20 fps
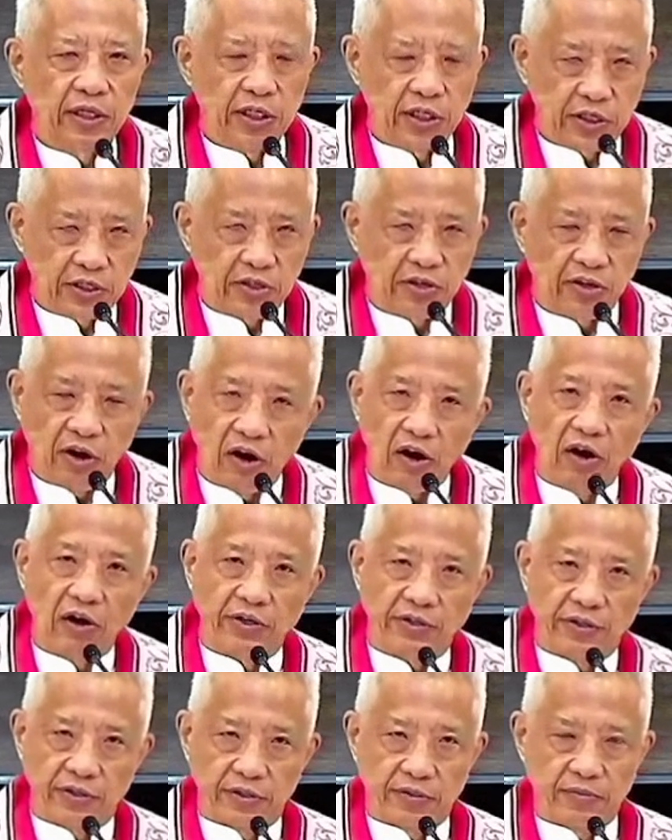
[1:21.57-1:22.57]
is
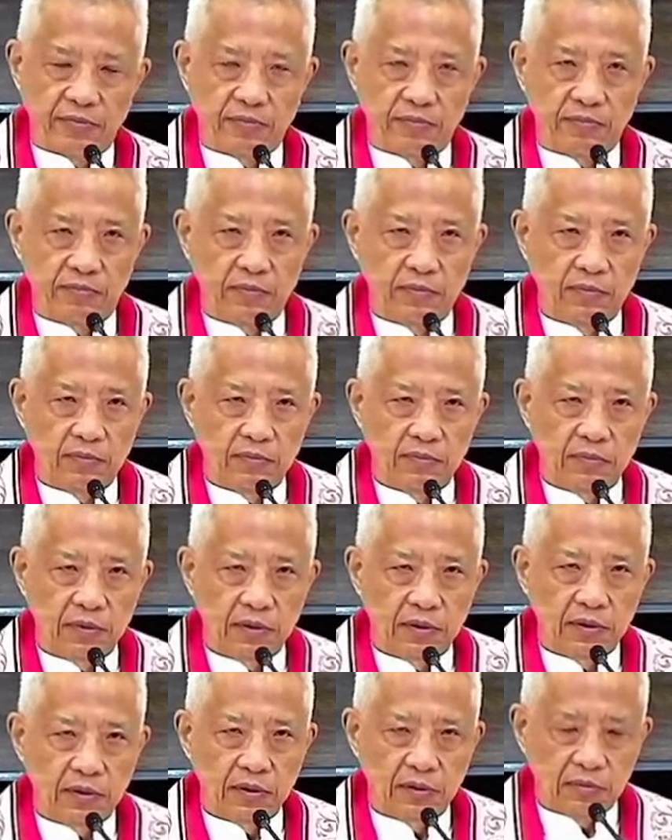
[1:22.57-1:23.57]
called.
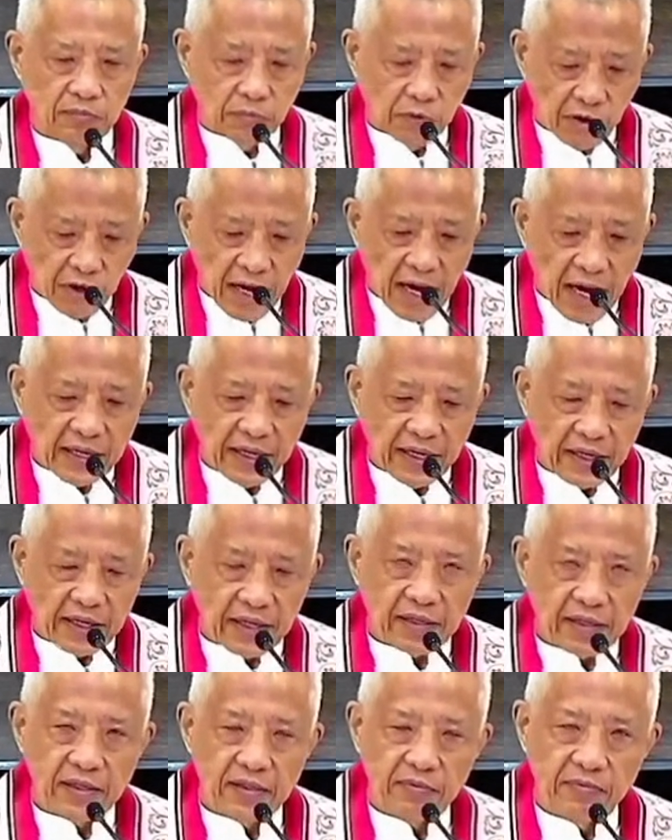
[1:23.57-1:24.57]
Bukare,
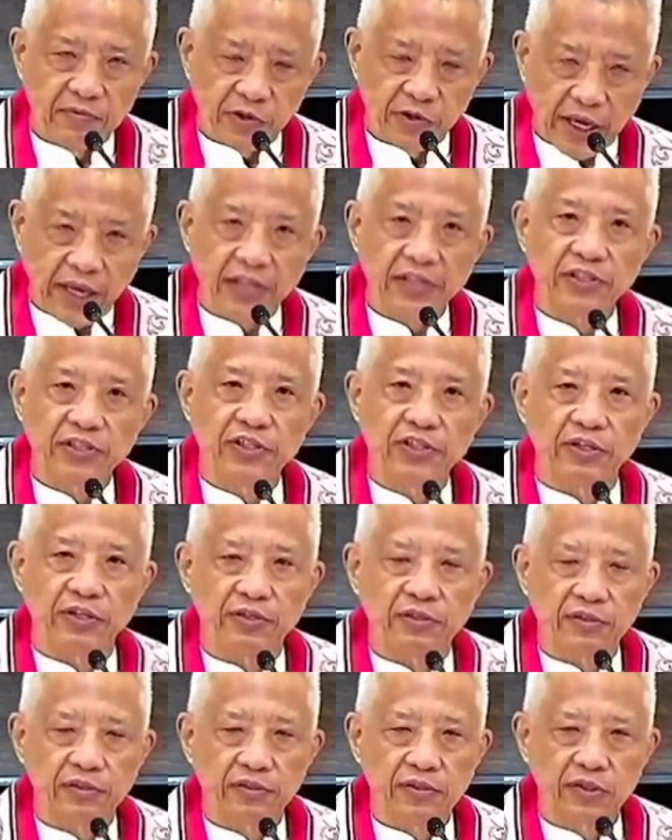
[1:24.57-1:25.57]
vocation,
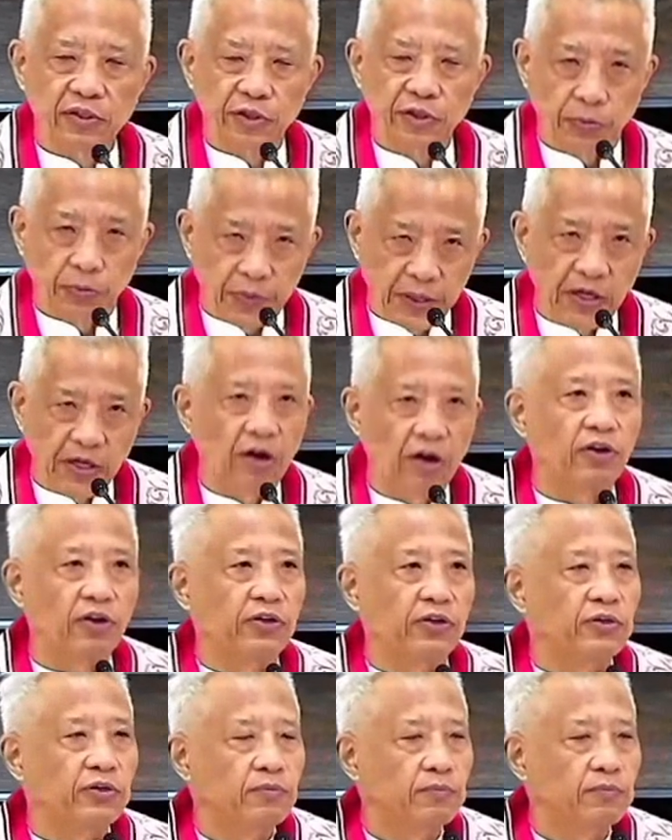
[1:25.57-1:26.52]
to be called.